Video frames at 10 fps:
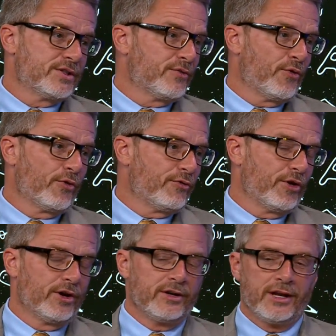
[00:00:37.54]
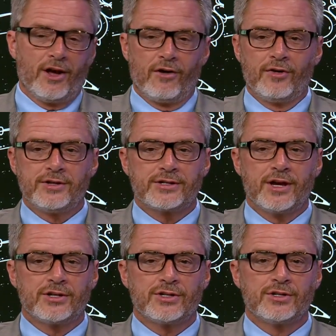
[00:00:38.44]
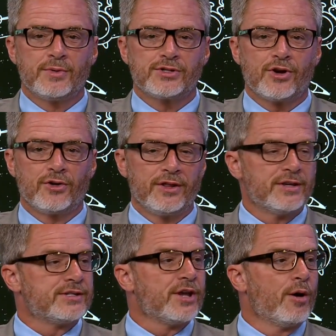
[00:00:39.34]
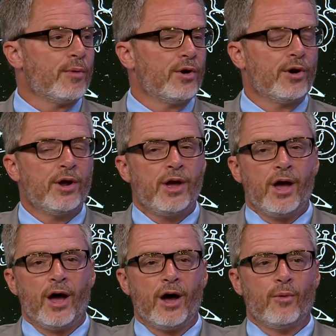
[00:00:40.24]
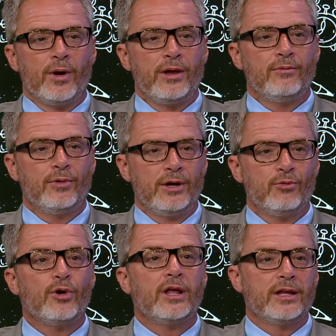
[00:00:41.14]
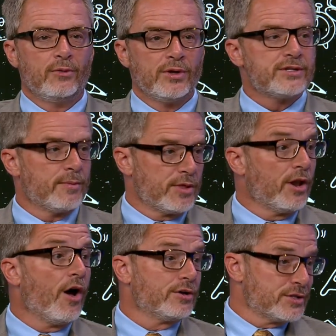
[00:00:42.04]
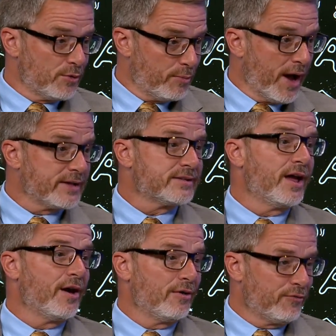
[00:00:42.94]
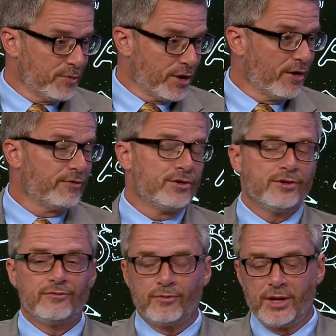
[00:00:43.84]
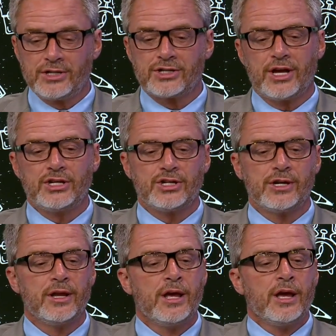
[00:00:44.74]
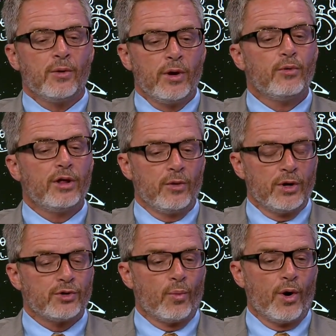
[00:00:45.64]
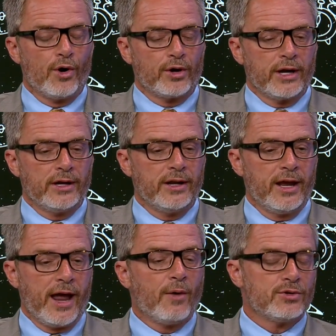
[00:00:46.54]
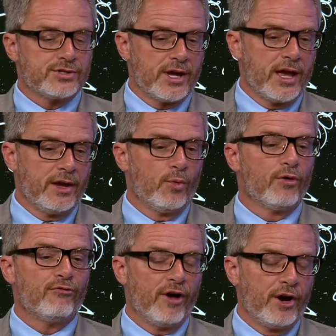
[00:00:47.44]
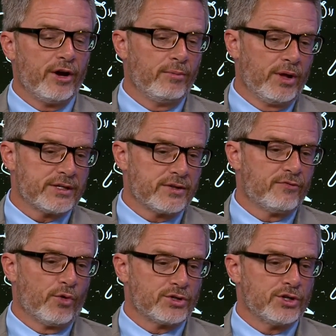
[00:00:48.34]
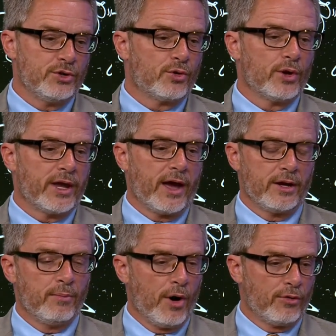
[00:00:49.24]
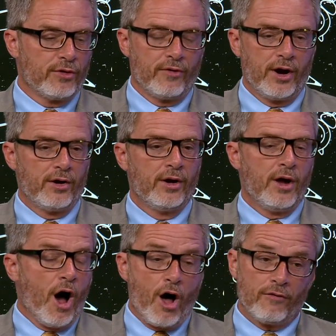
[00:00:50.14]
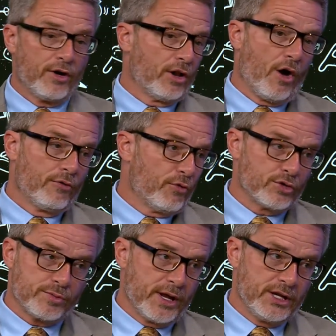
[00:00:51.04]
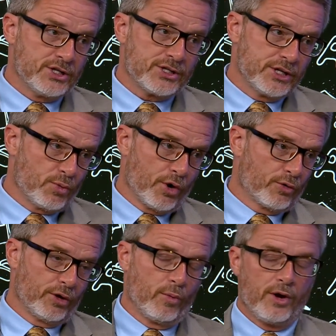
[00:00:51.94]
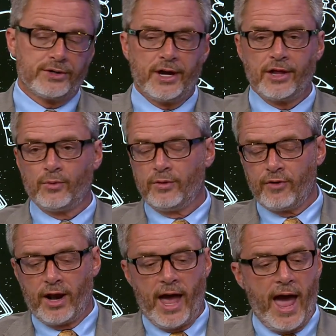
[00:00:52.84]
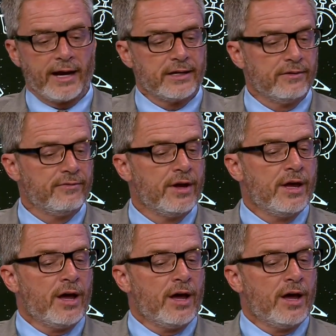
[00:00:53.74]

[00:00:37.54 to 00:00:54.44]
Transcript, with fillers: at the forefront in all of our discussions, but certainly this summer, uh, we, we really, with some of the laws that were passed mm-hmm. down mm -hmm. from the governor and from legislation, we really went to work. And, and I will say we're very blessed and fortunate in Unicoi County. Both of our, all of our law enforcement agencies work really well together. We've got an active